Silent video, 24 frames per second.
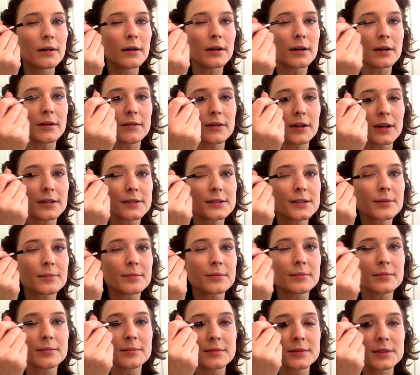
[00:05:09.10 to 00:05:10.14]
And I've got
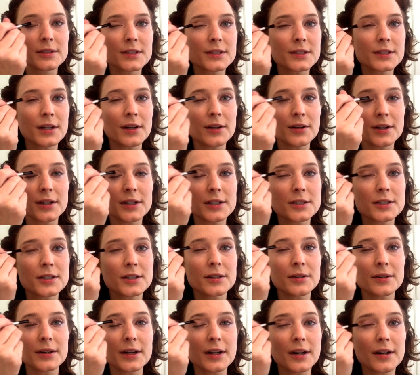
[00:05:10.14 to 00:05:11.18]
some discoloration
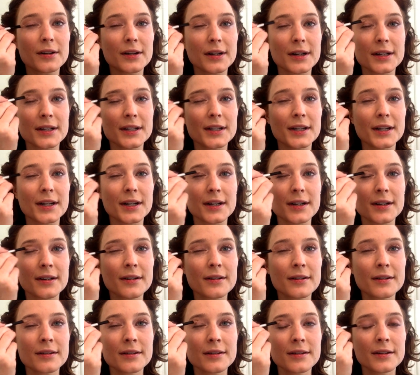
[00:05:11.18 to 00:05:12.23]
going on right here
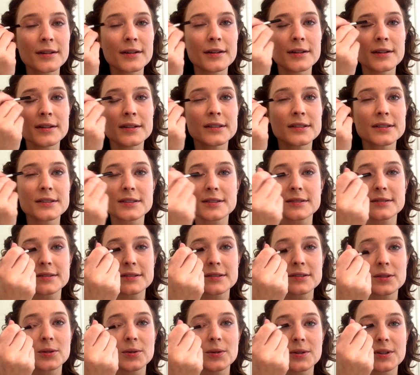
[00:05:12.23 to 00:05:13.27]
because of
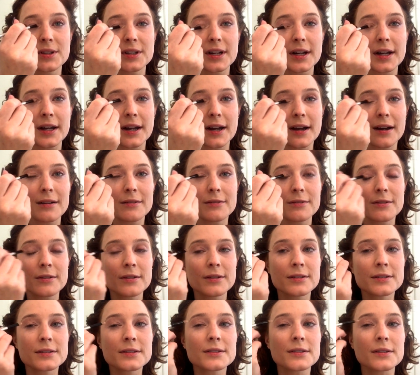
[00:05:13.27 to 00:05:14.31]
this cold that I have.
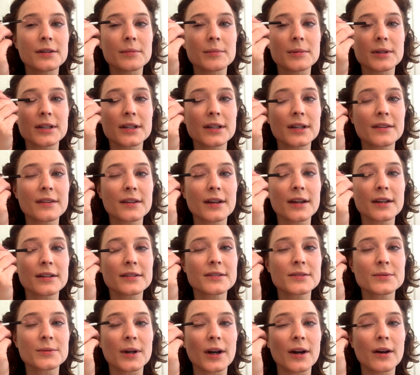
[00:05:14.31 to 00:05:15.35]
So I'm going to get that
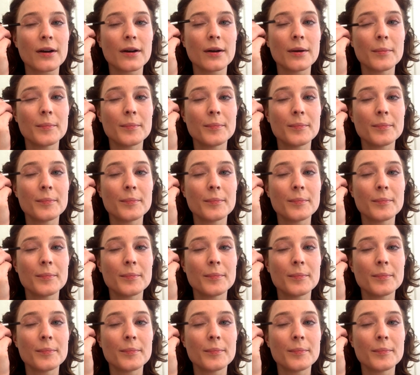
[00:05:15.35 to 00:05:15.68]
as well.